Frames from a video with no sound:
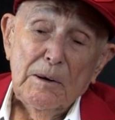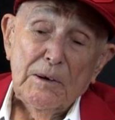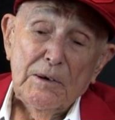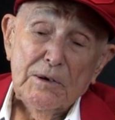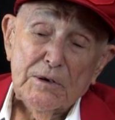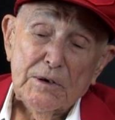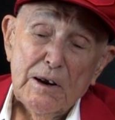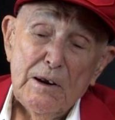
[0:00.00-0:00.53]

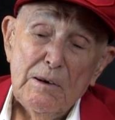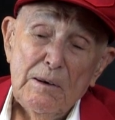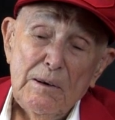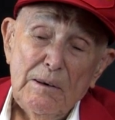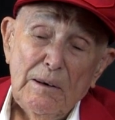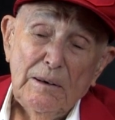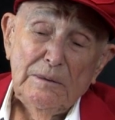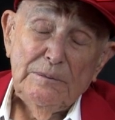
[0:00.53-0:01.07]
you
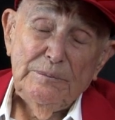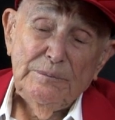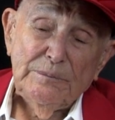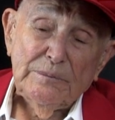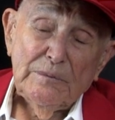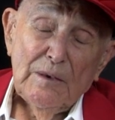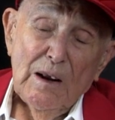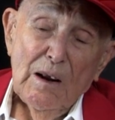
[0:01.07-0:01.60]
see,
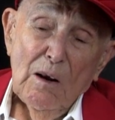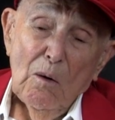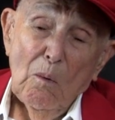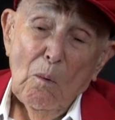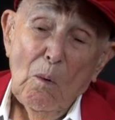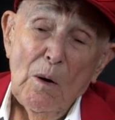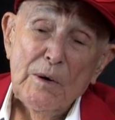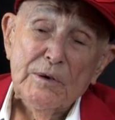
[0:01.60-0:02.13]

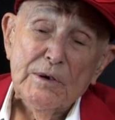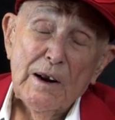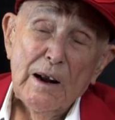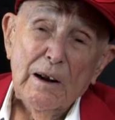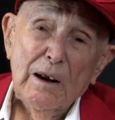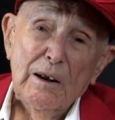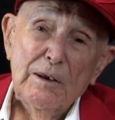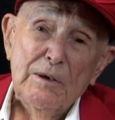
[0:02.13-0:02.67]
once
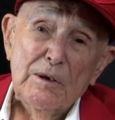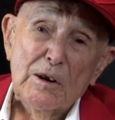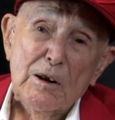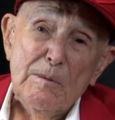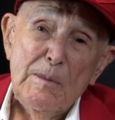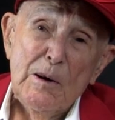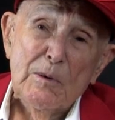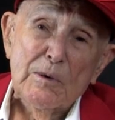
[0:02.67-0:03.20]
I got in
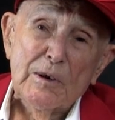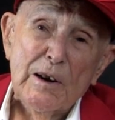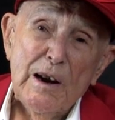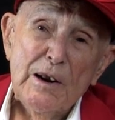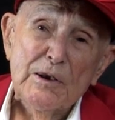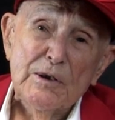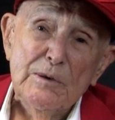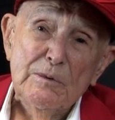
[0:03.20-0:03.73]

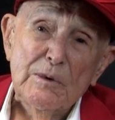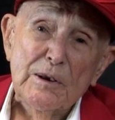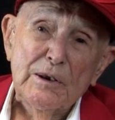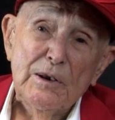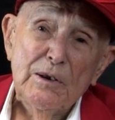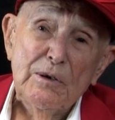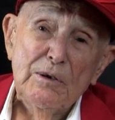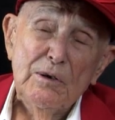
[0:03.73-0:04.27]
communication, well,
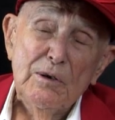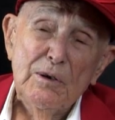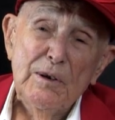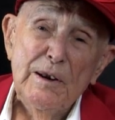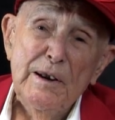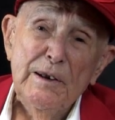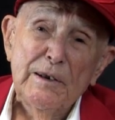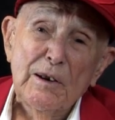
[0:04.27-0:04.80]
you
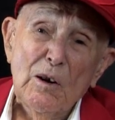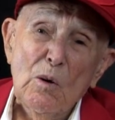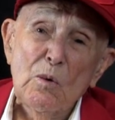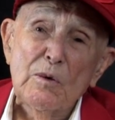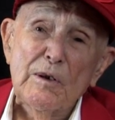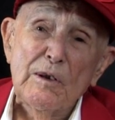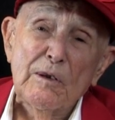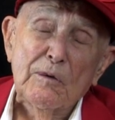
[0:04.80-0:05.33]
didn't
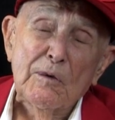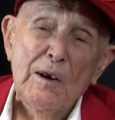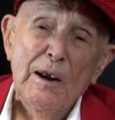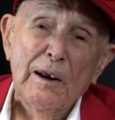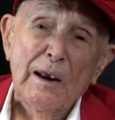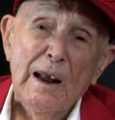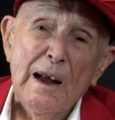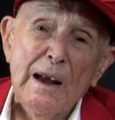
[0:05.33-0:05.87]
go to the
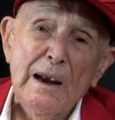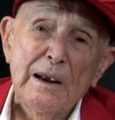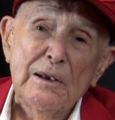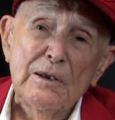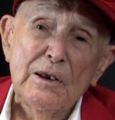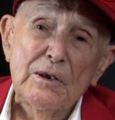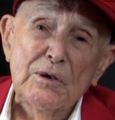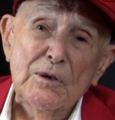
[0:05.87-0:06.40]
front
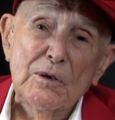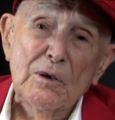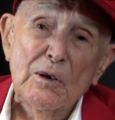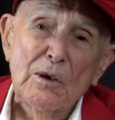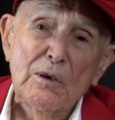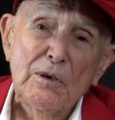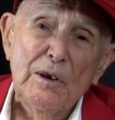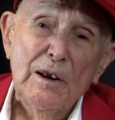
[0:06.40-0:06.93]
line
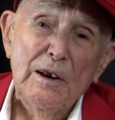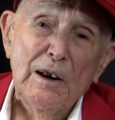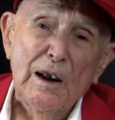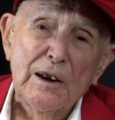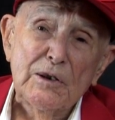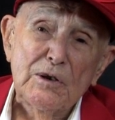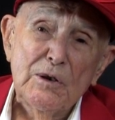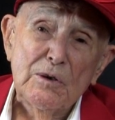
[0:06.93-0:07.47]

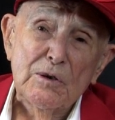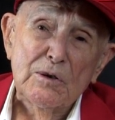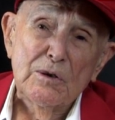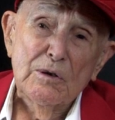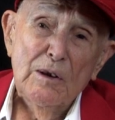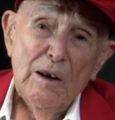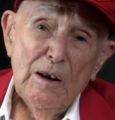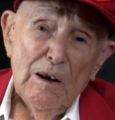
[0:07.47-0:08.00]
unless
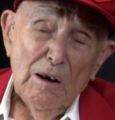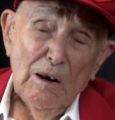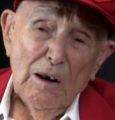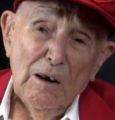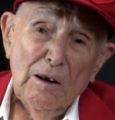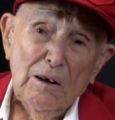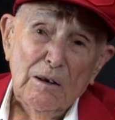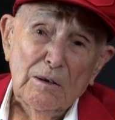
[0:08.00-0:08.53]
you
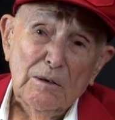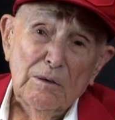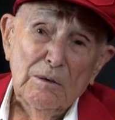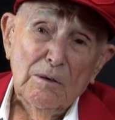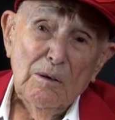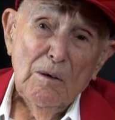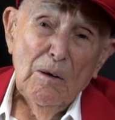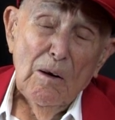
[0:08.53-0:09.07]

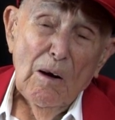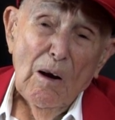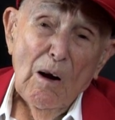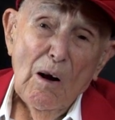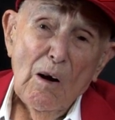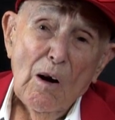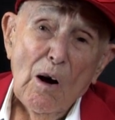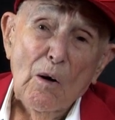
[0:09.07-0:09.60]
was
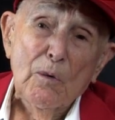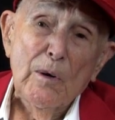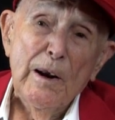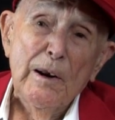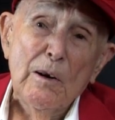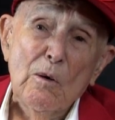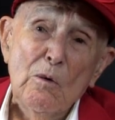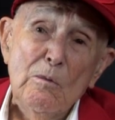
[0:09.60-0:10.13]
a
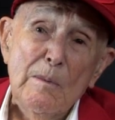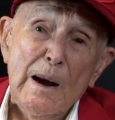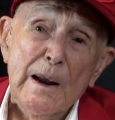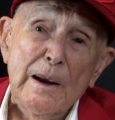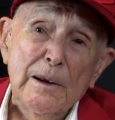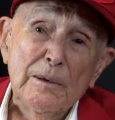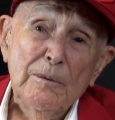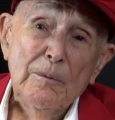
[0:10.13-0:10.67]
radio
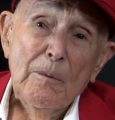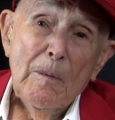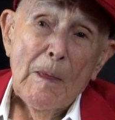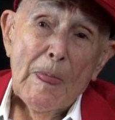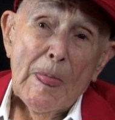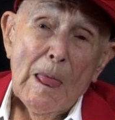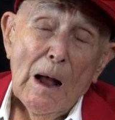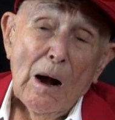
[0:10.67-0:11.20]
man
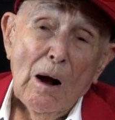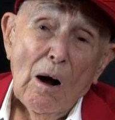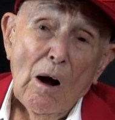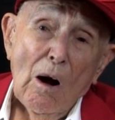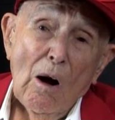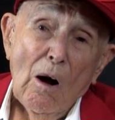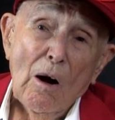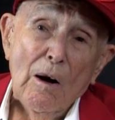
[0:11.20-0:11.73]

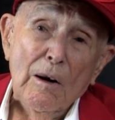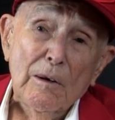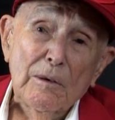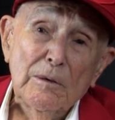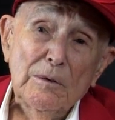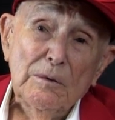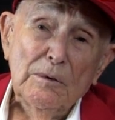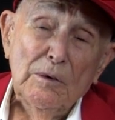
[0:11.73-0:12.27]

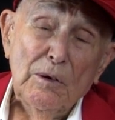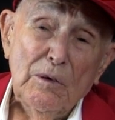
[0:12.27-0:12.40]
or